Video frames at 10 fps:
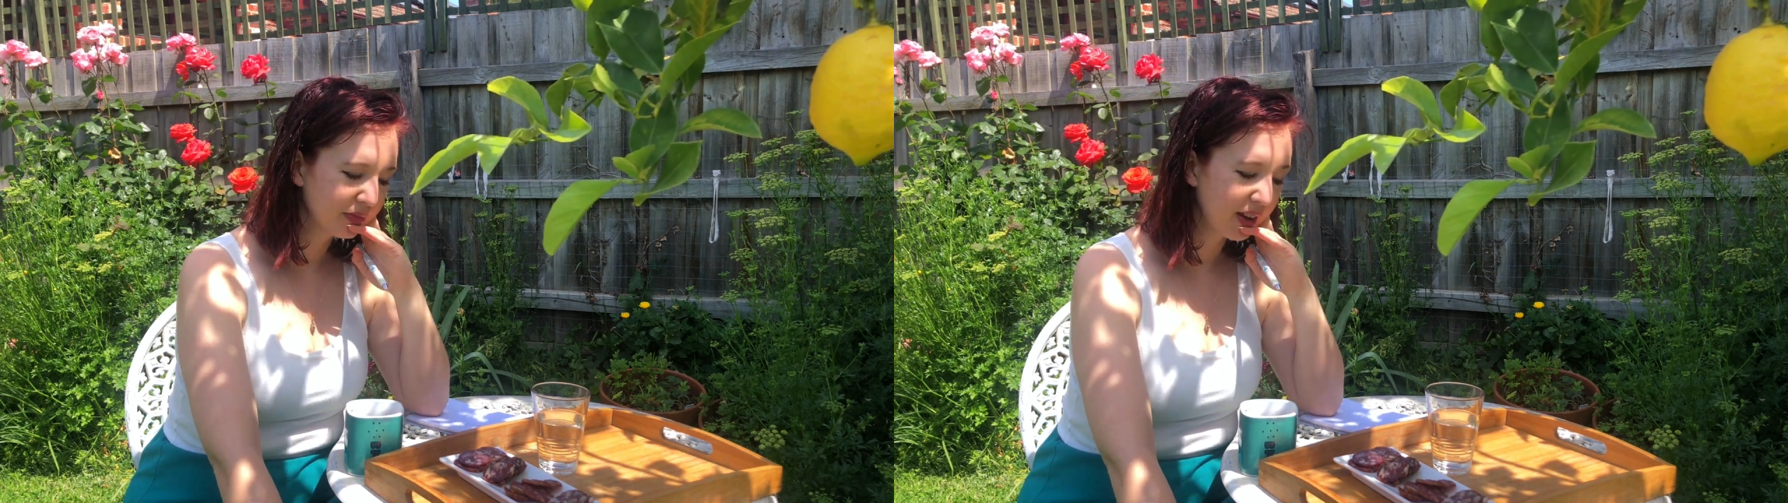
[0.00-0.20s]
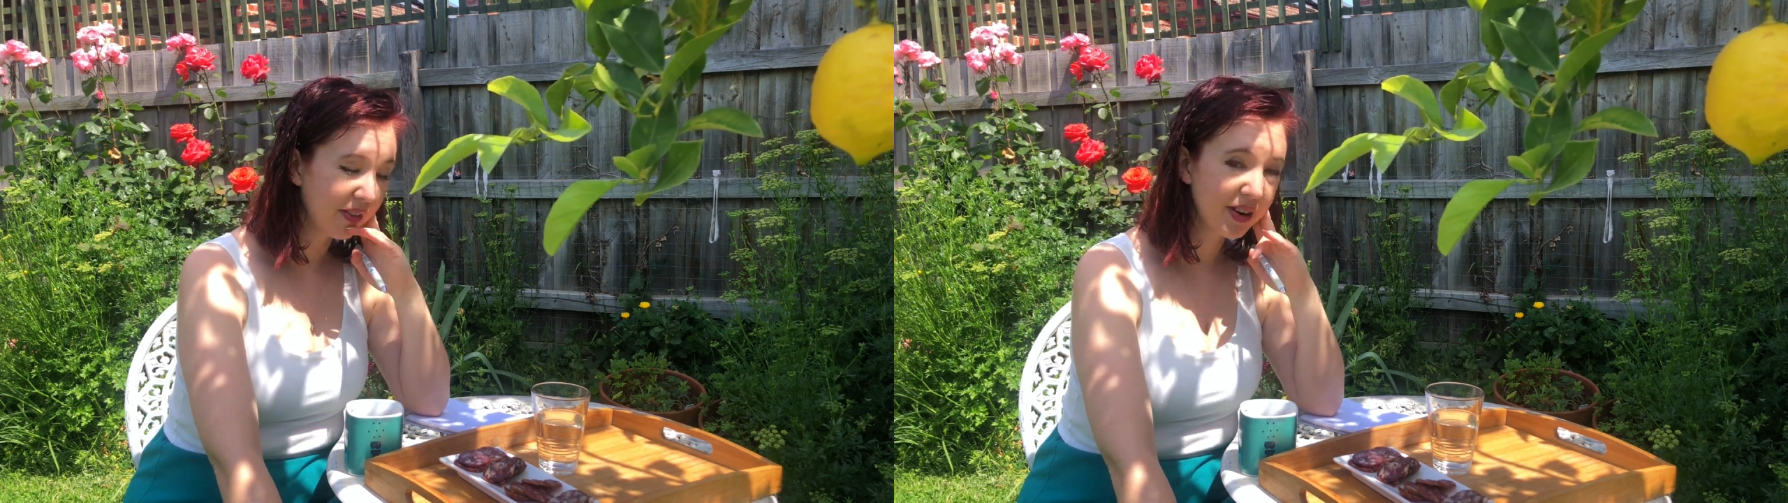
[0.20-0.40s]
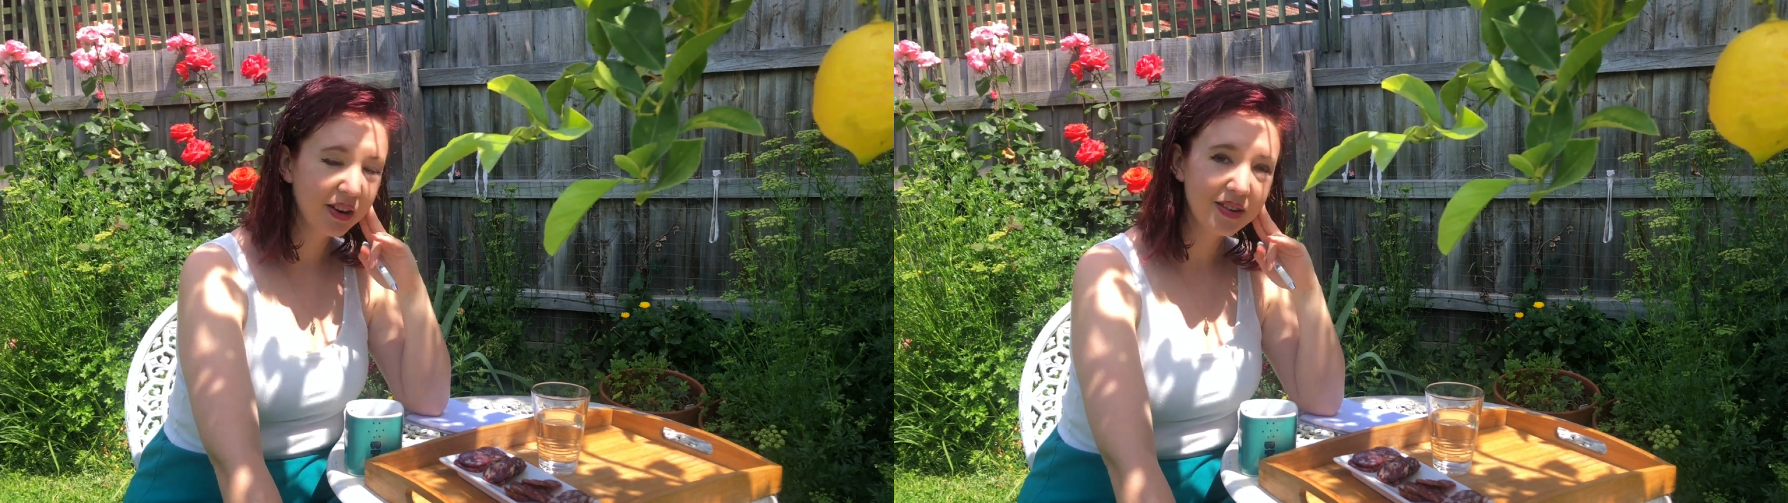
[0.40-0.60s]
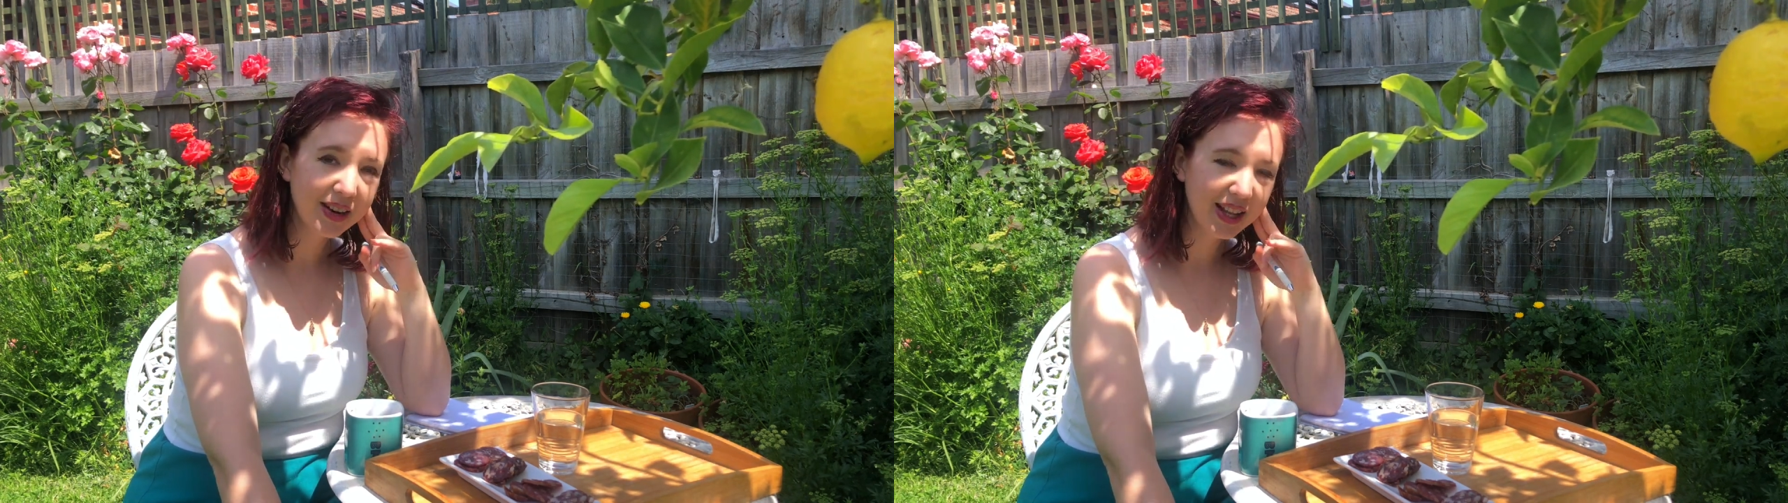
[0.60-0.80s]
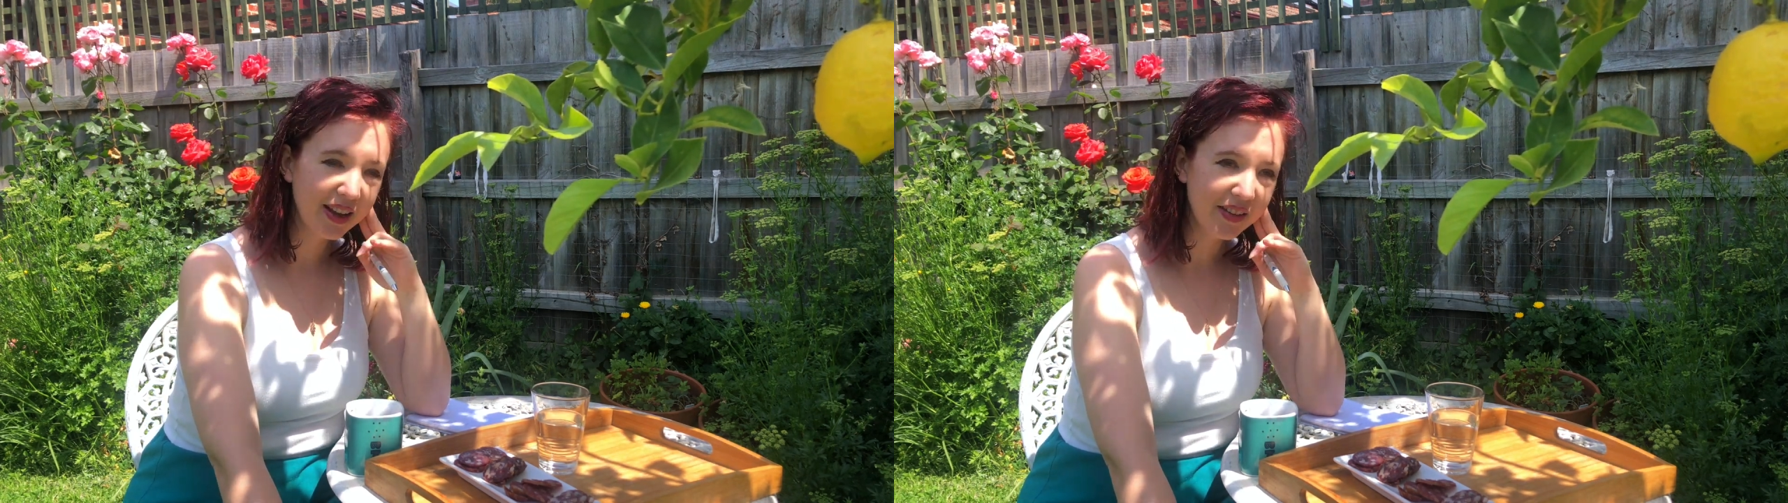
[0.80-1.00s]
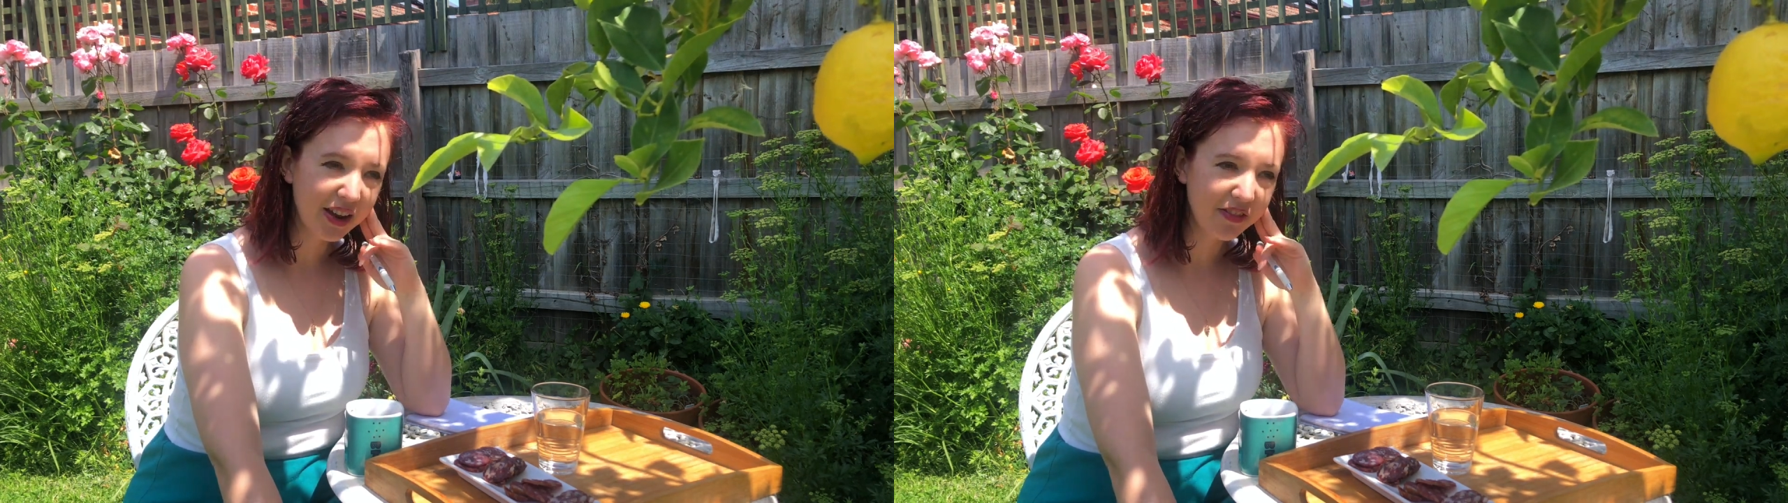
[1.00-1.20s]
I very rarely have had